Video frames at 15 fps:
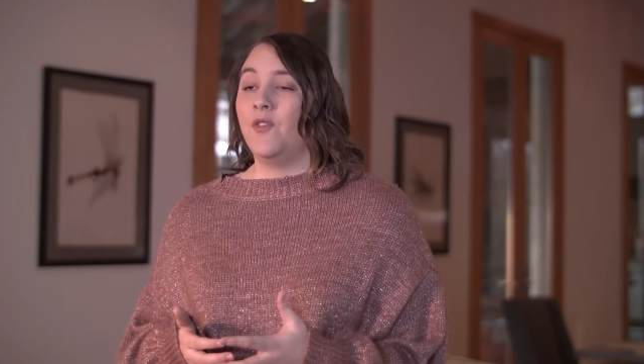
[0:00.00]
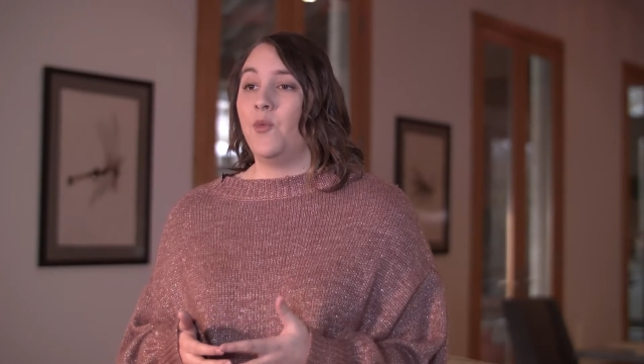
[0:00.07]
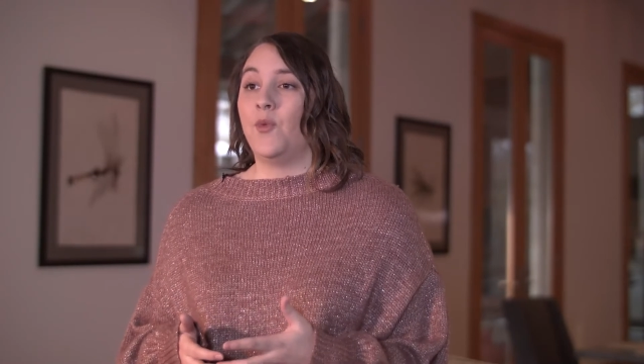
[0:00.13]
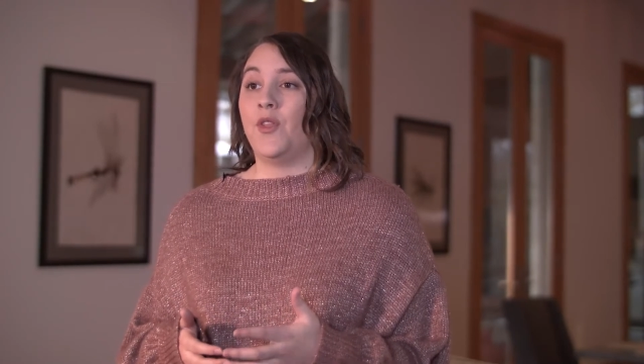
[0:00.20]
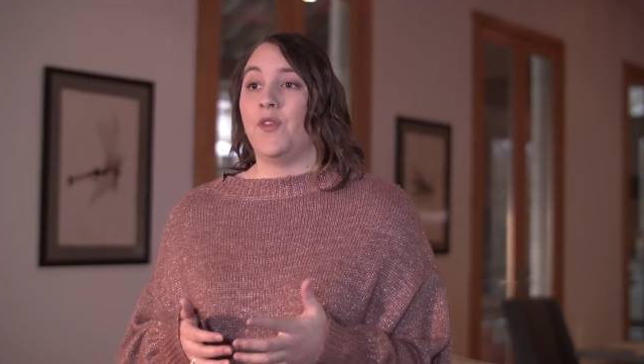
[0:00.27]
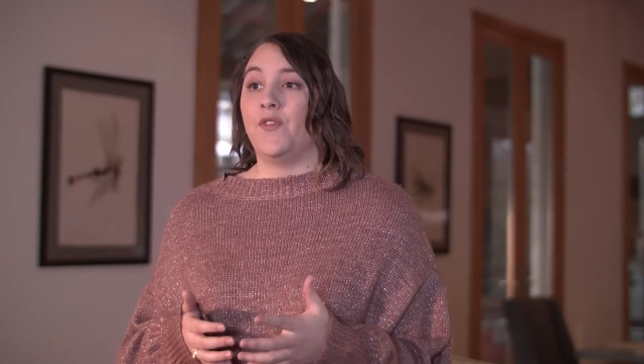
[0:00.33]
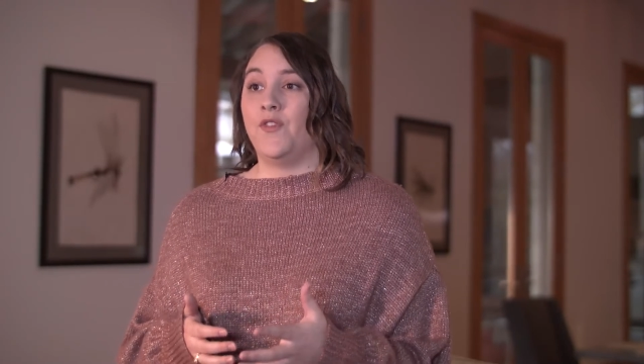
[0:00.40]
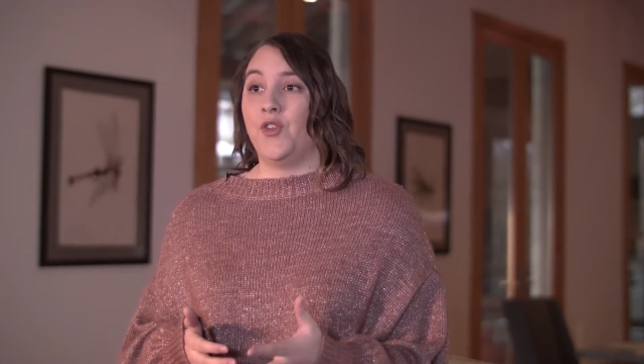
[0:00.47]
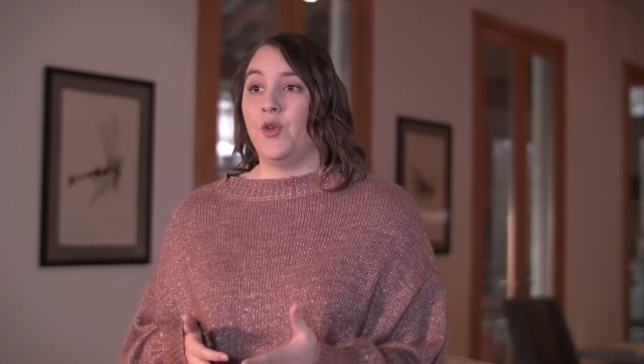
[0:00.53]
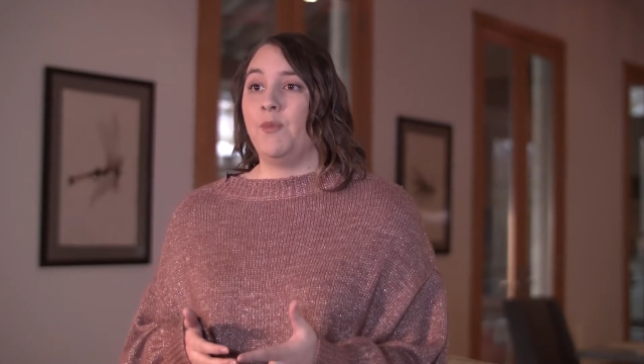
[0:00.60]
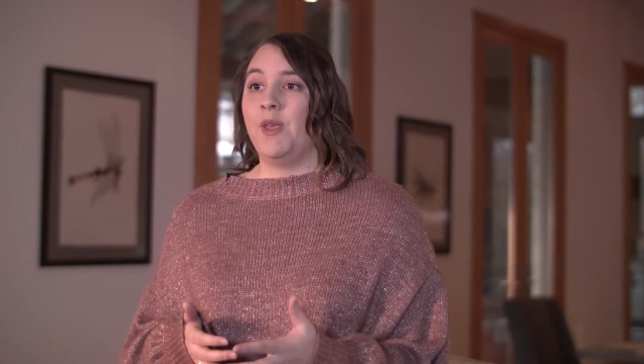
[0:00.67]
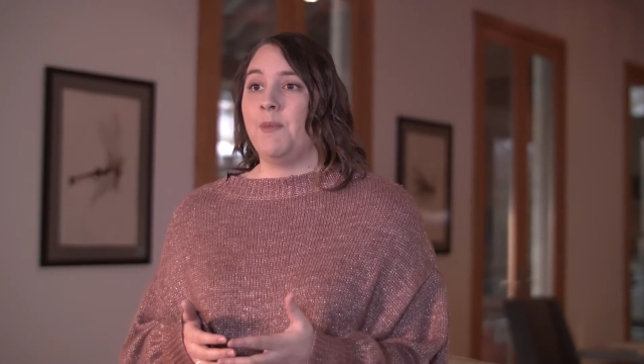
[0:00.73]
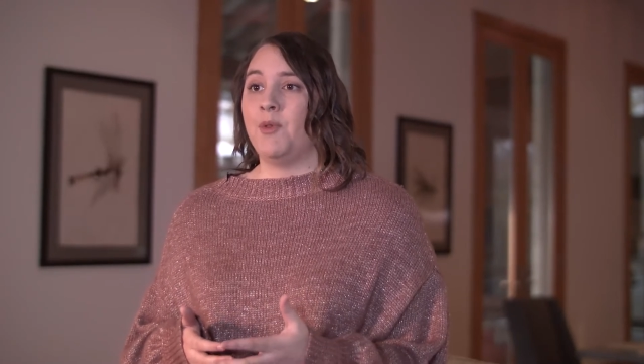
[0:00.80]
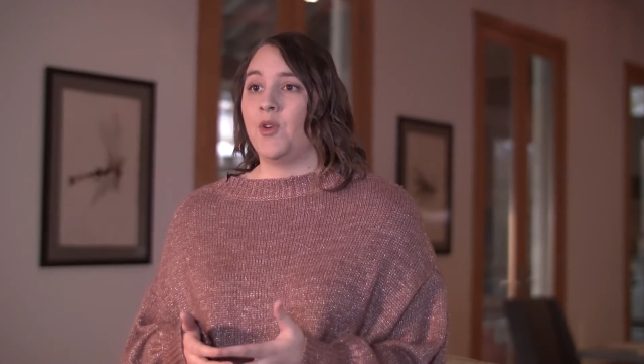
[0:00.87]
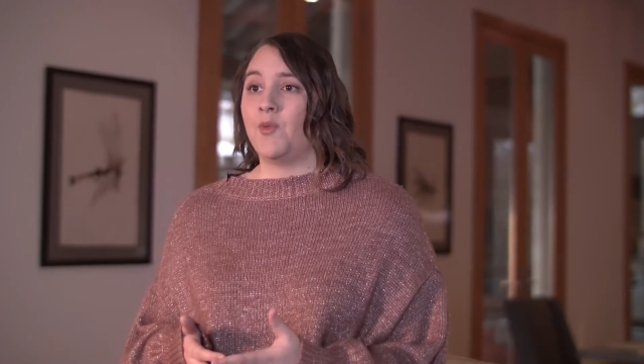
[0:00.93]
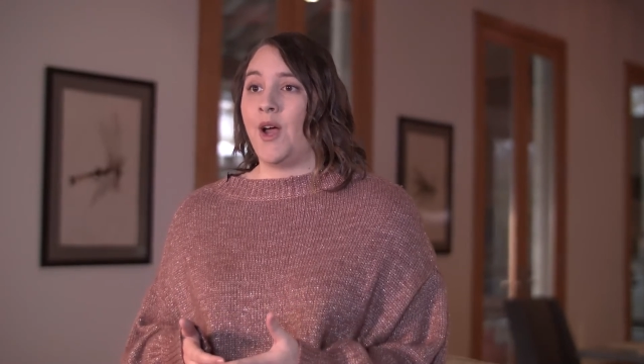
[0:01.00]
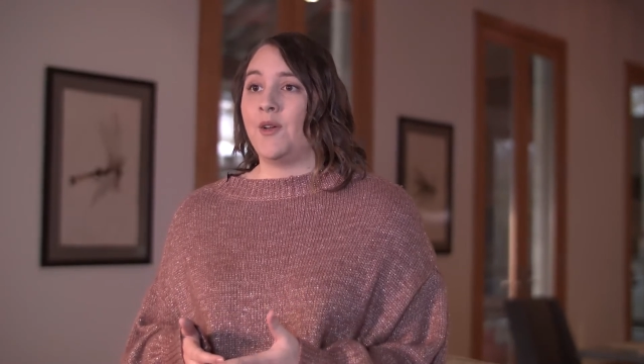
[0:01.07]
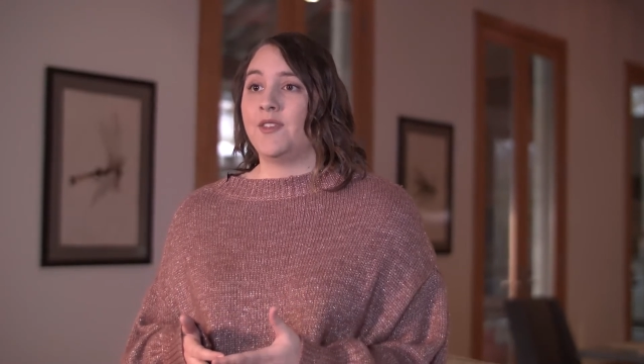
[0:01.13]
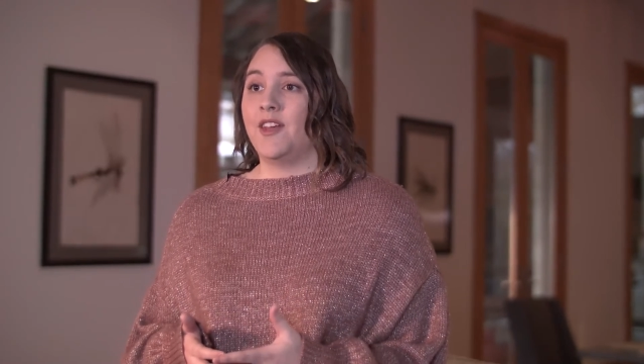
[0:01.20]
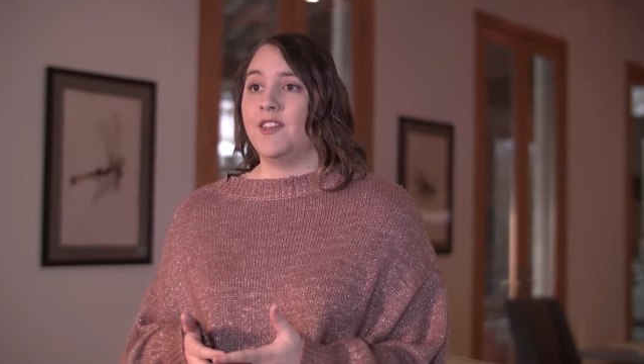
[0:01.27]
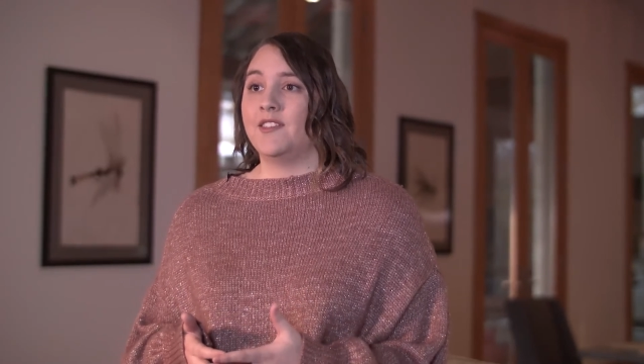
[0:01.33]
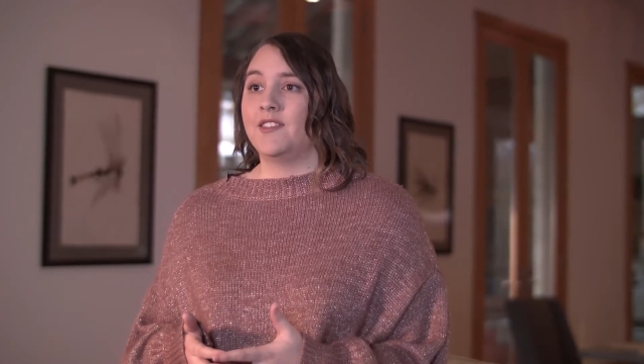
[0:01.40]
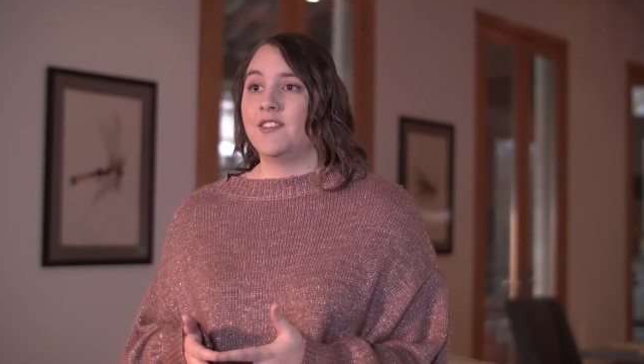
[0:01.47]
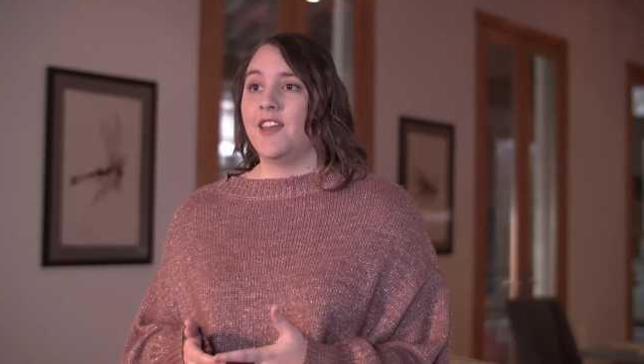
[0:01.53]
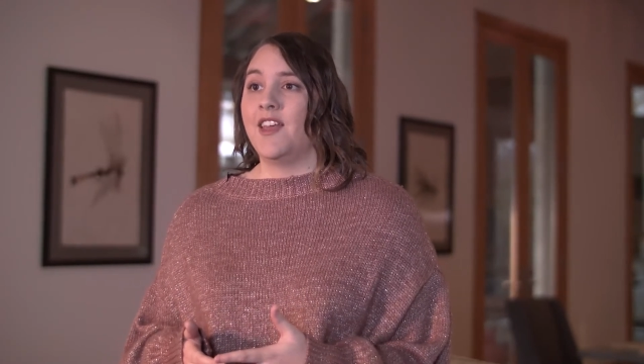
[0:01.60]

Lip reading: with the few people around us